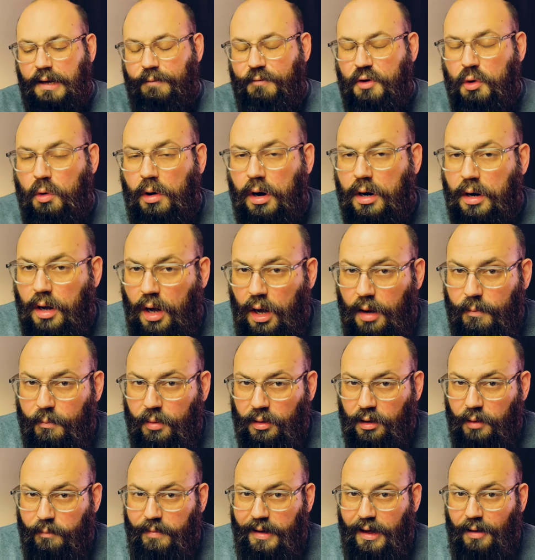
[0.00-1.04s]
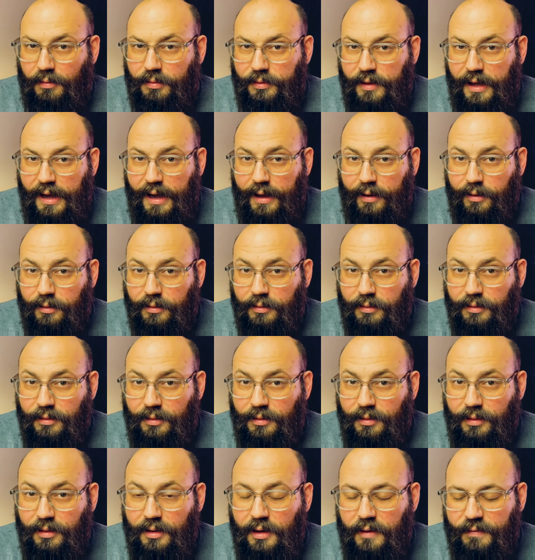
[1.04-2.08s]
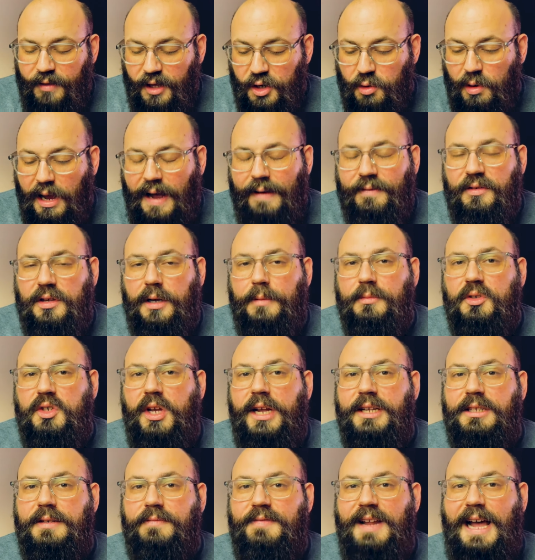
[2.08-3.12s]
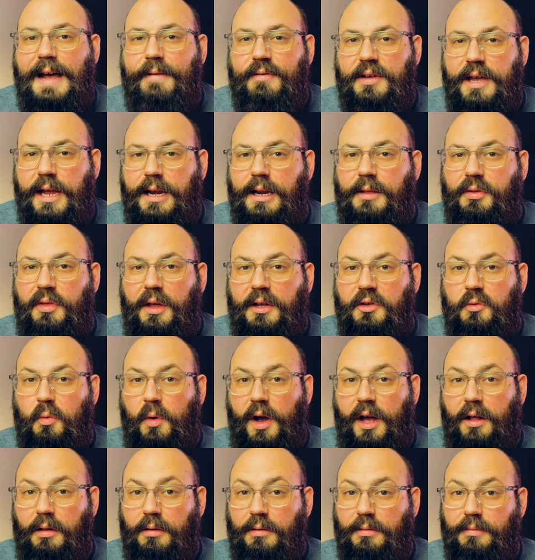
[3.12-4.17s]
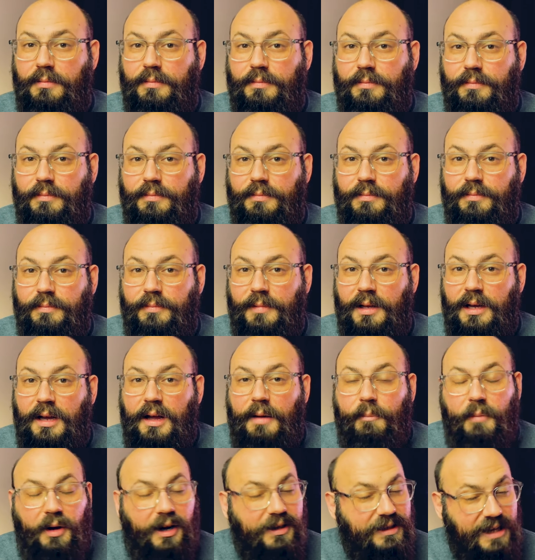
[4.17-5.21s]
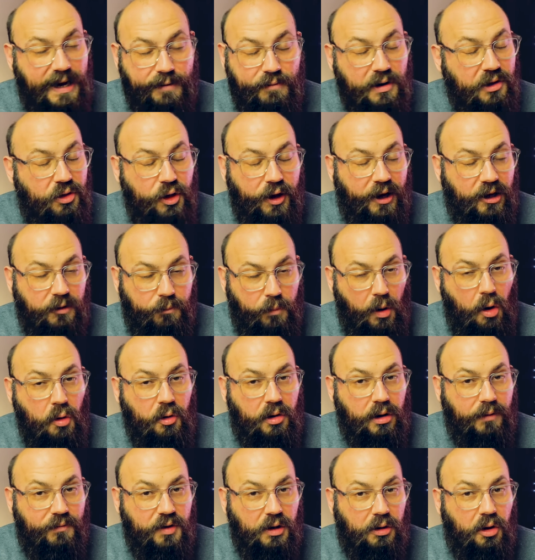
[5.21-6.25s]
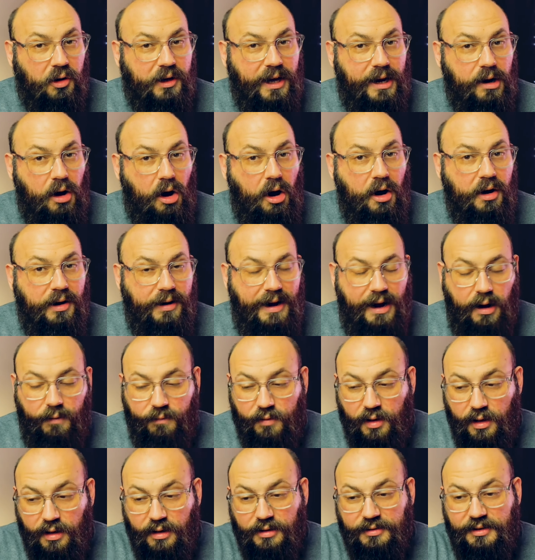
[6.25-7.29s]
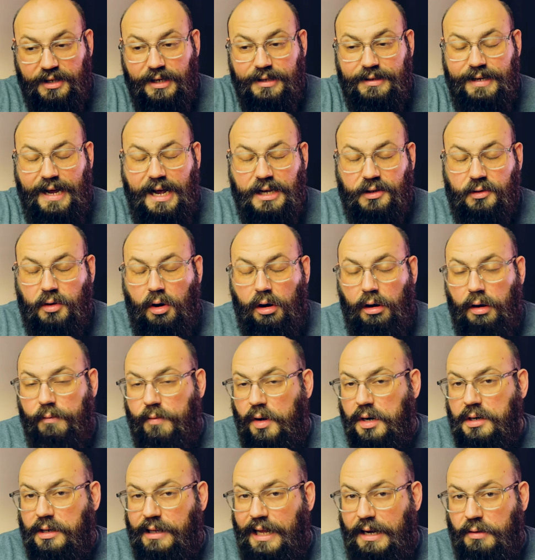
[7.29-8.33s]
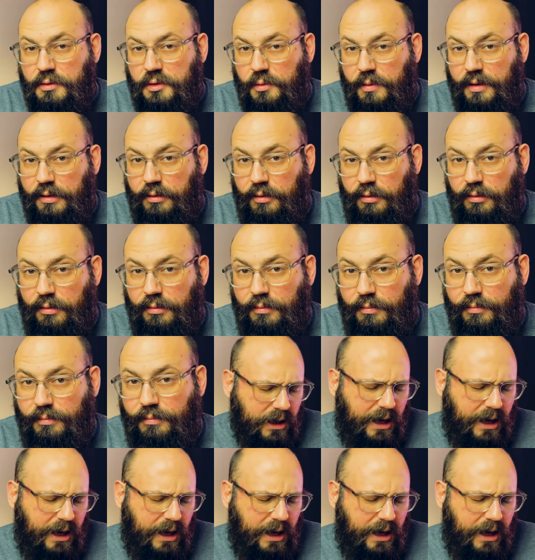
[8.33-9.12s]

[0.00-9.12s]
If you are humble about that, then you have some chance of navigating things well. Because everything is poker if you look at it hard enough. Just ask Carl von Clausewitz.